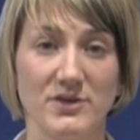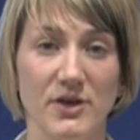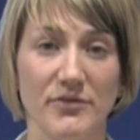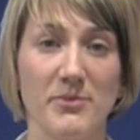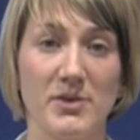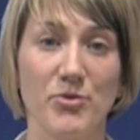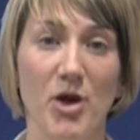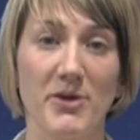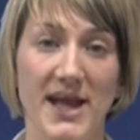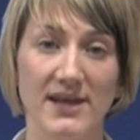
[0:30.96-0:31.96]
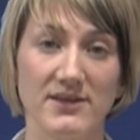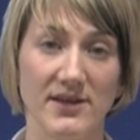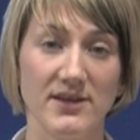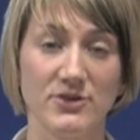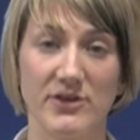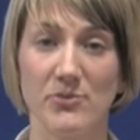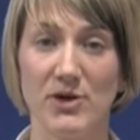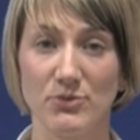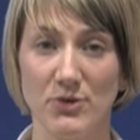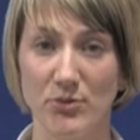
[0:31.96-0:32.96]
was government propaganda during
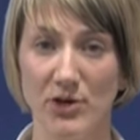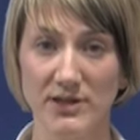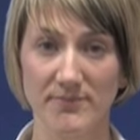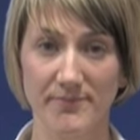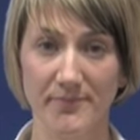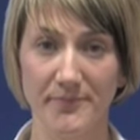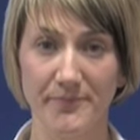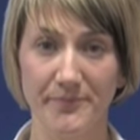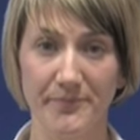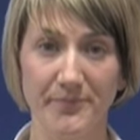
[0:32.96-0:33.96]
World War I?